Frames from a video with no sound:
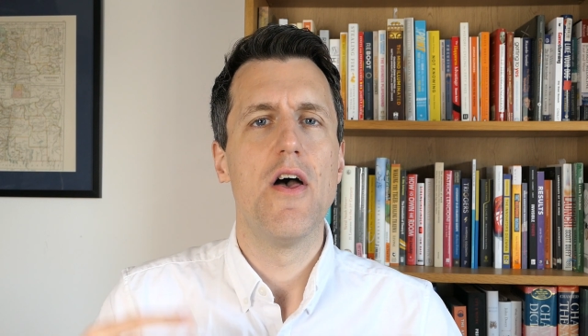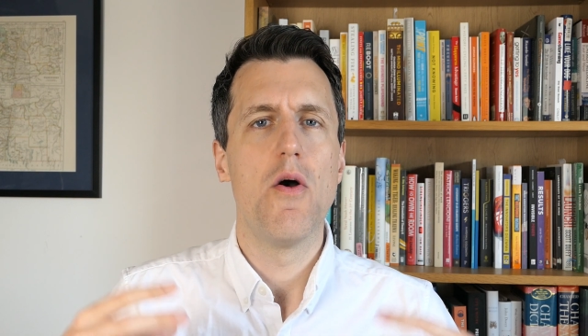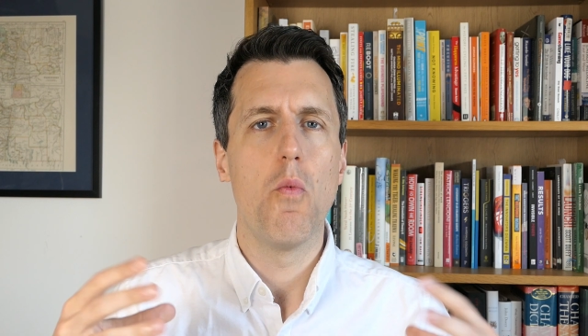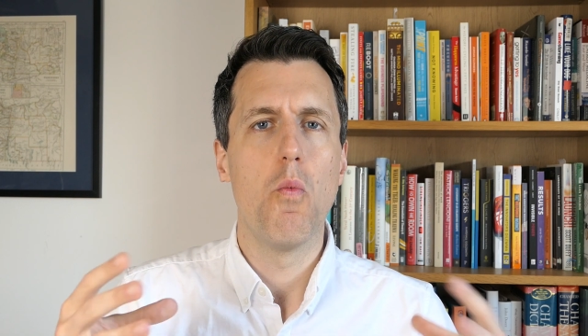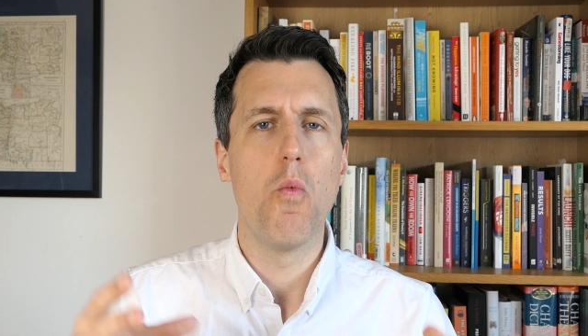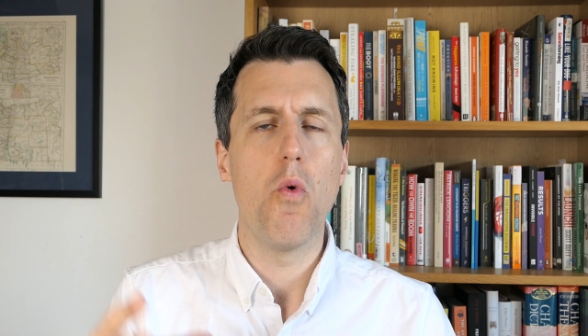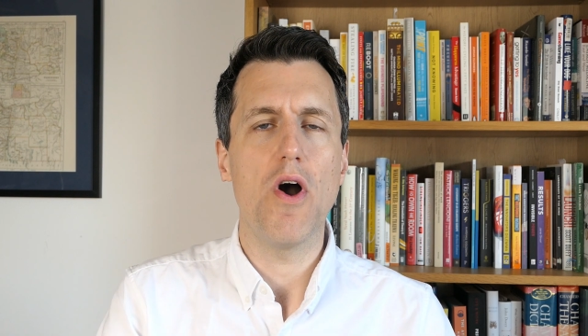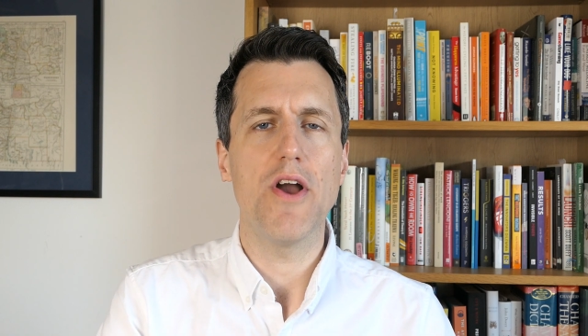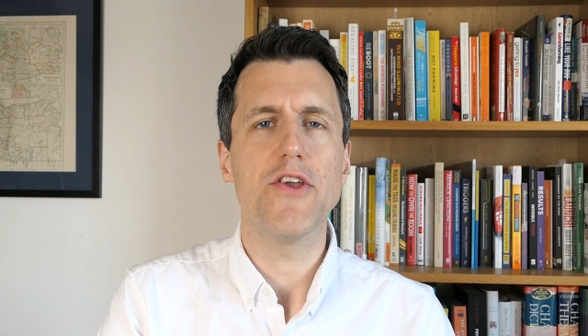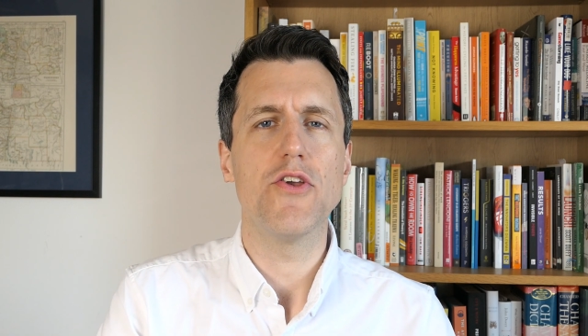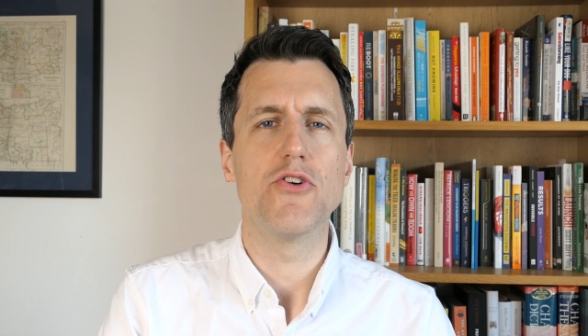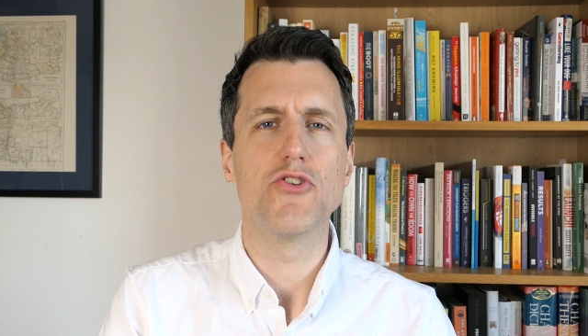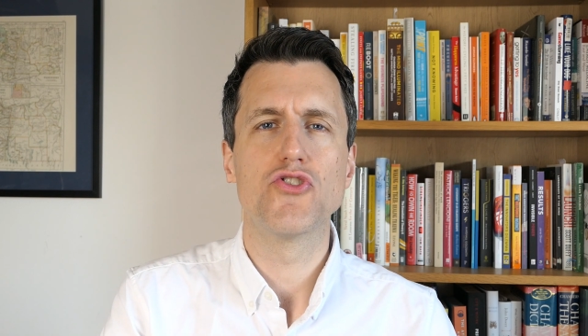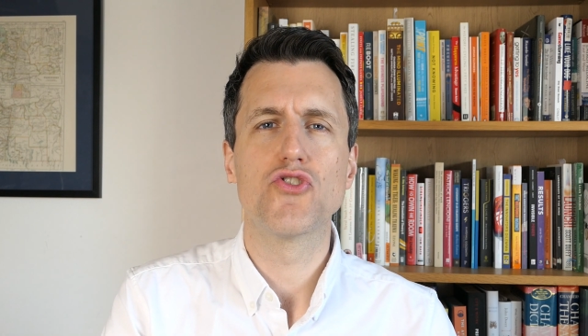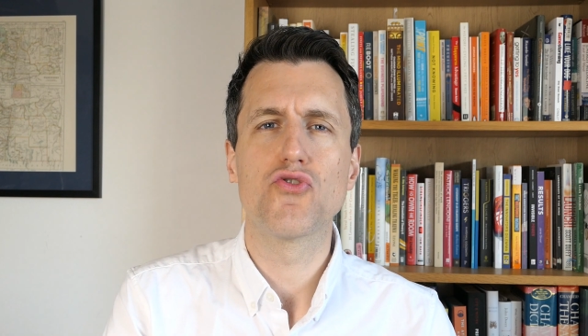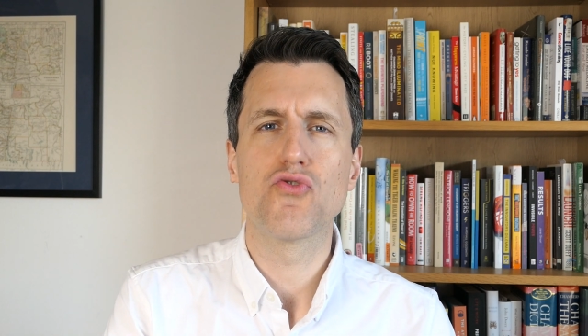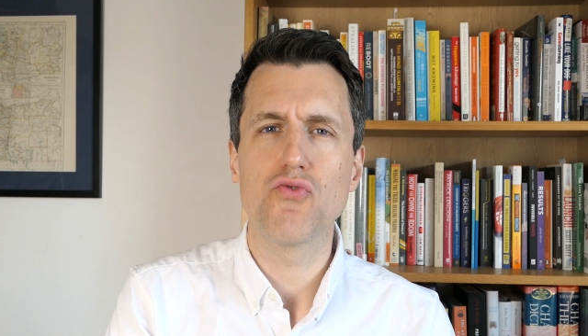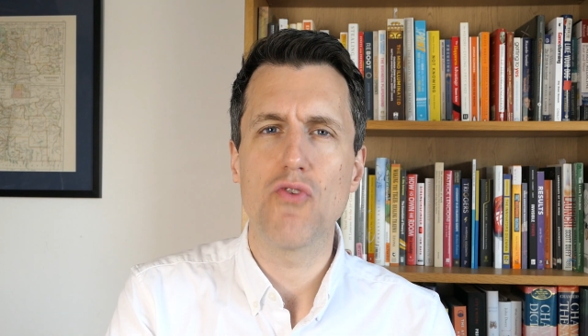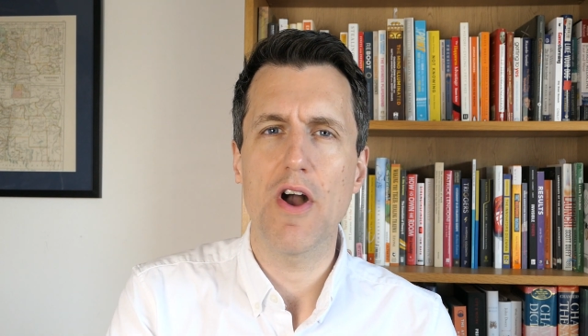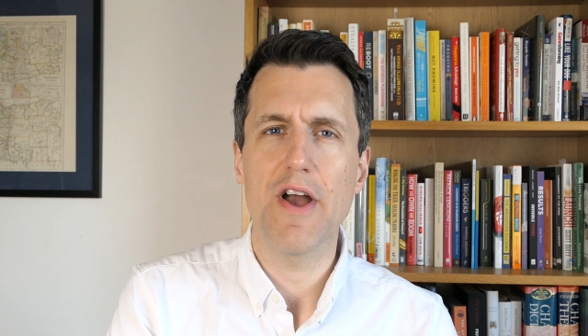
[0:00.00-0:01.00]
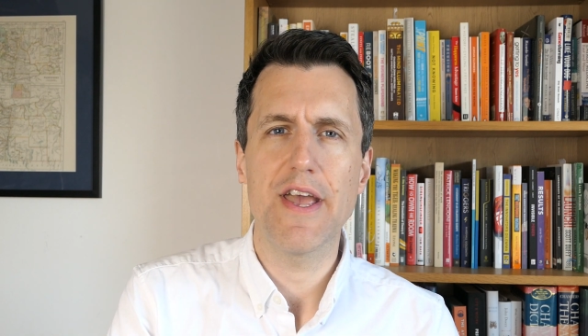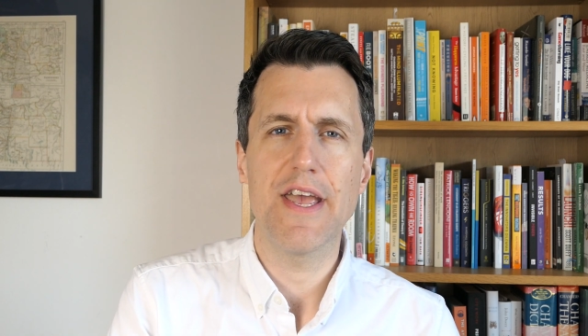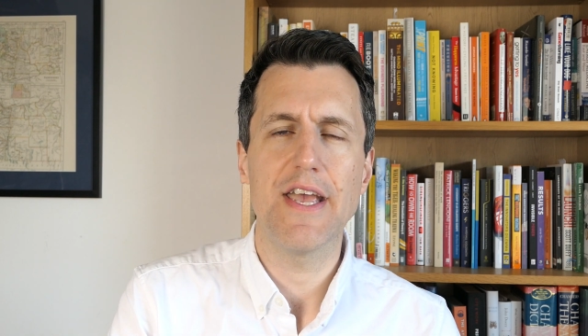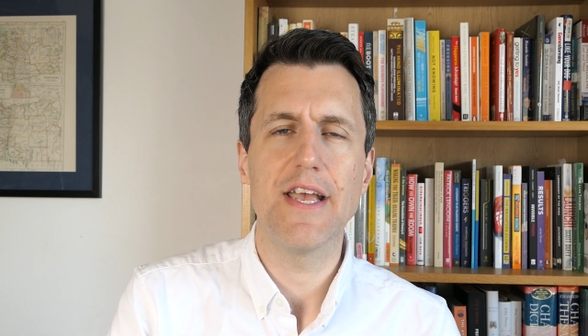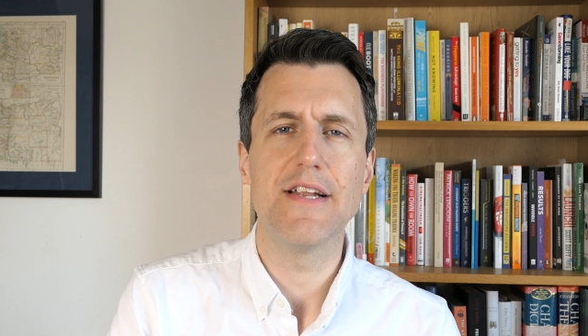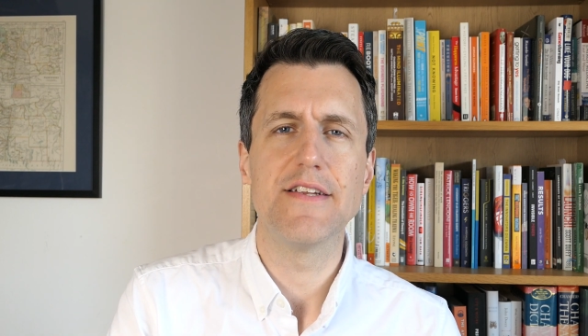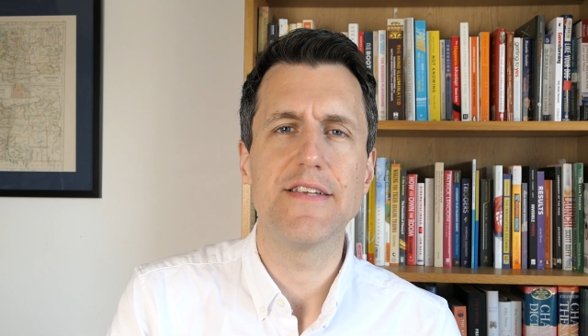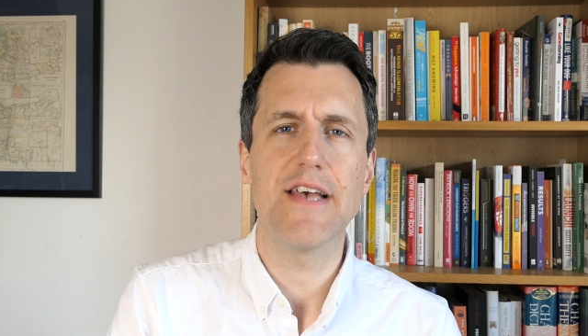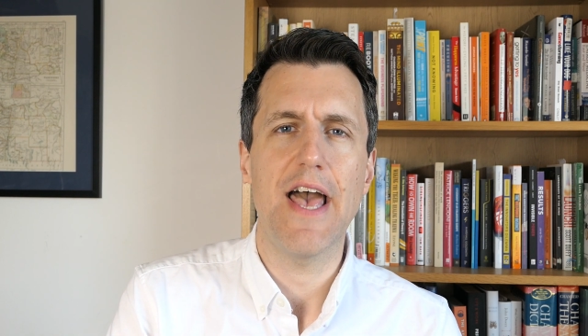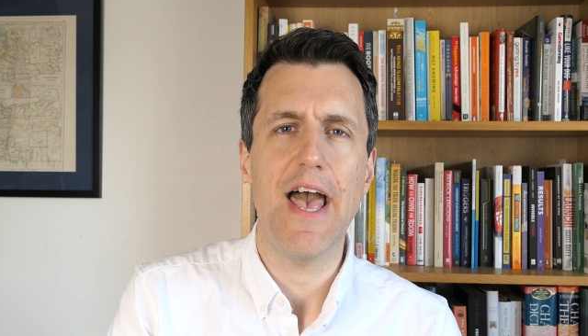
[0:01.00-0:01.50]
what you're
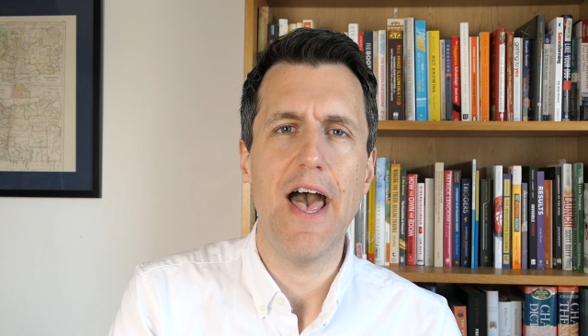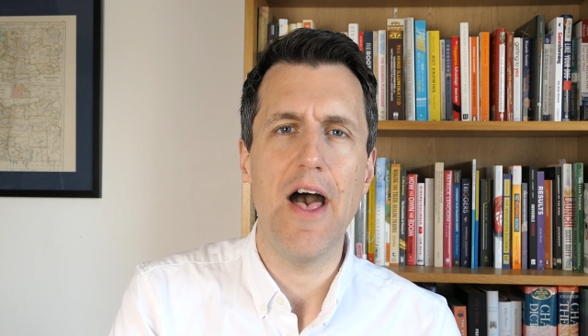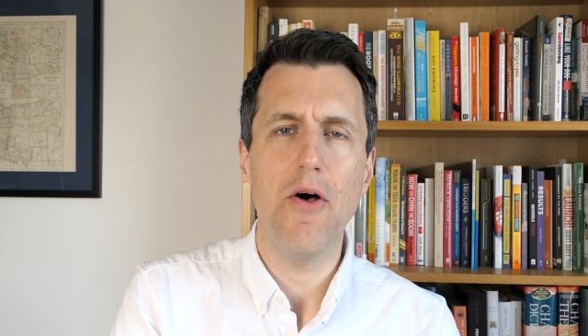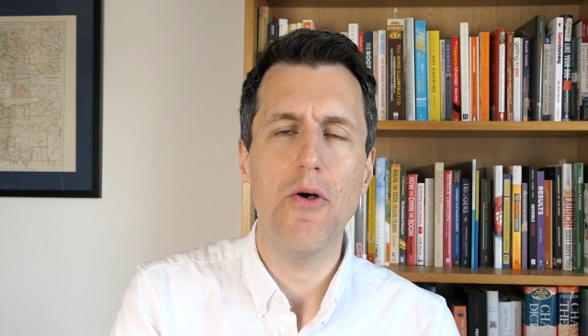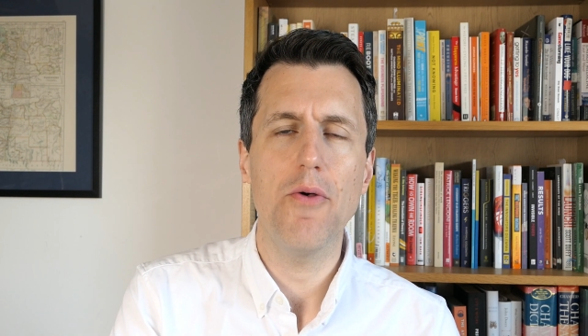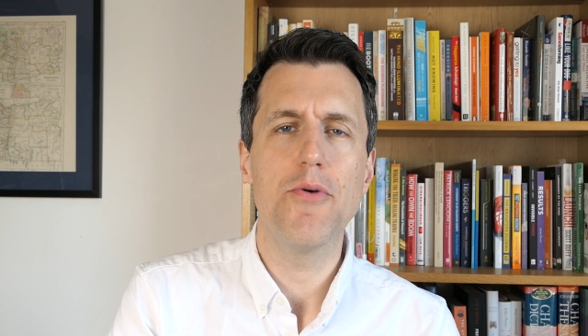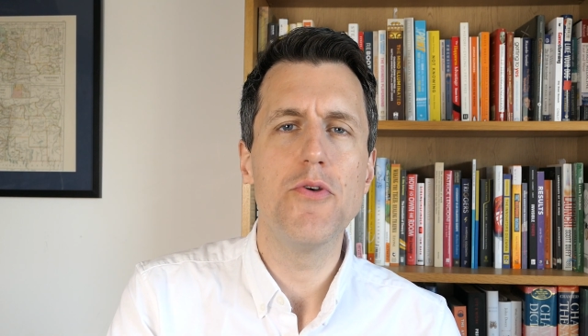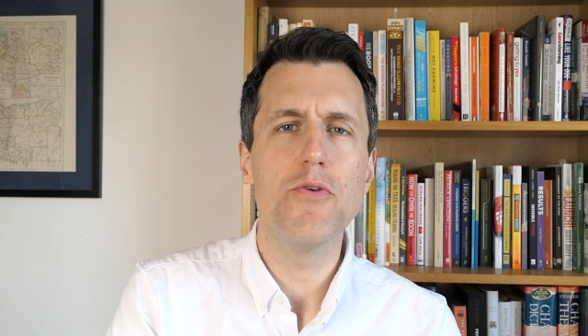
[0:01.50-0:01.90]
trying to help,